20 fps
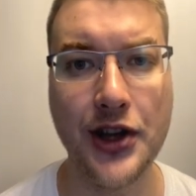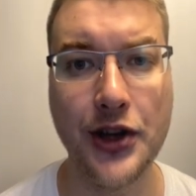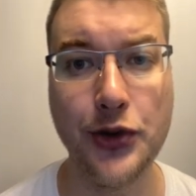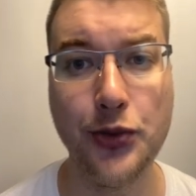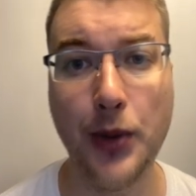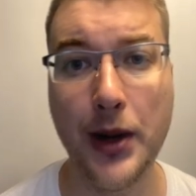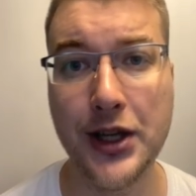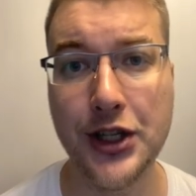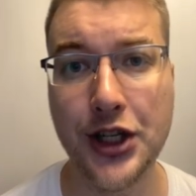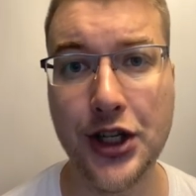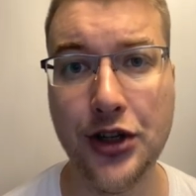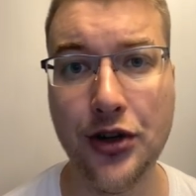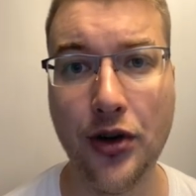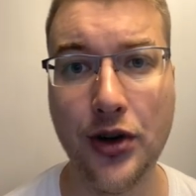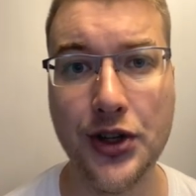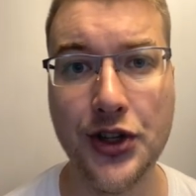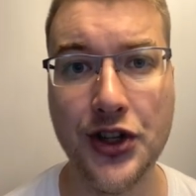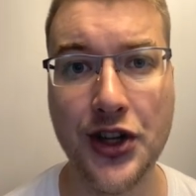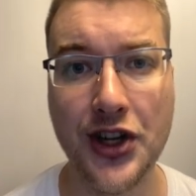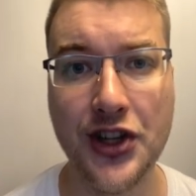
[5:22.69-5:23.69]
and
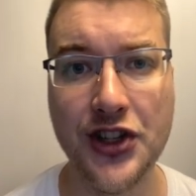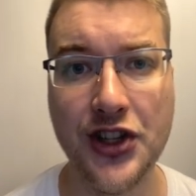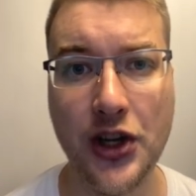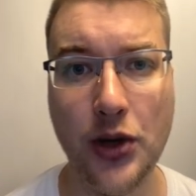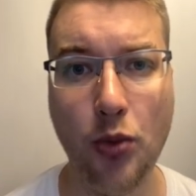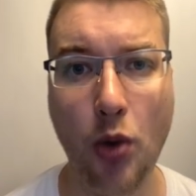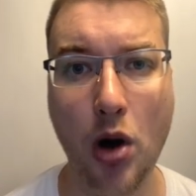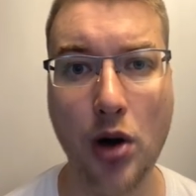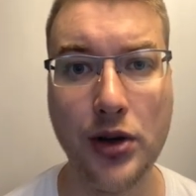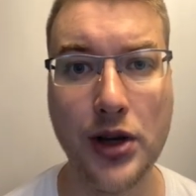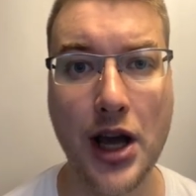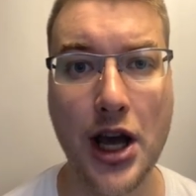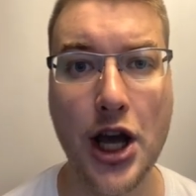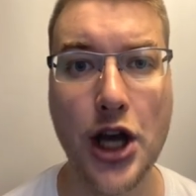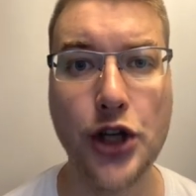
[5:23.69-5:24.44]
2961,